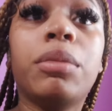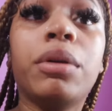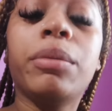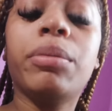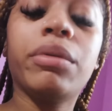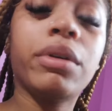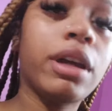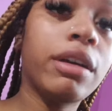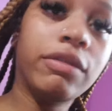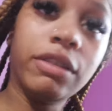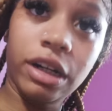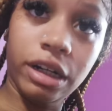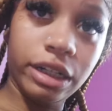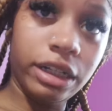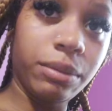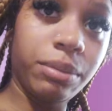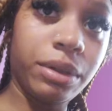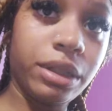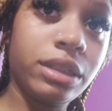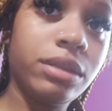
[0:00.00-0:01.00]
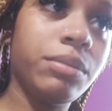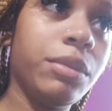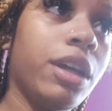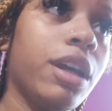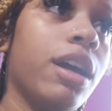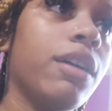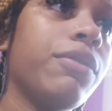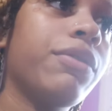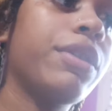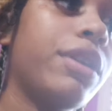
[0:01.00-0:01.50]
people have already pissed
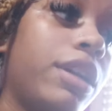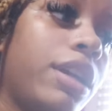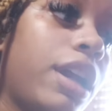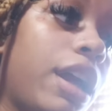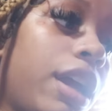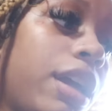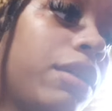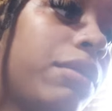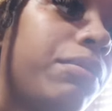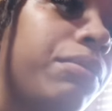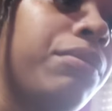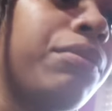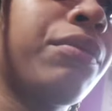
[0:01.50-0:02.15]
me off for the day.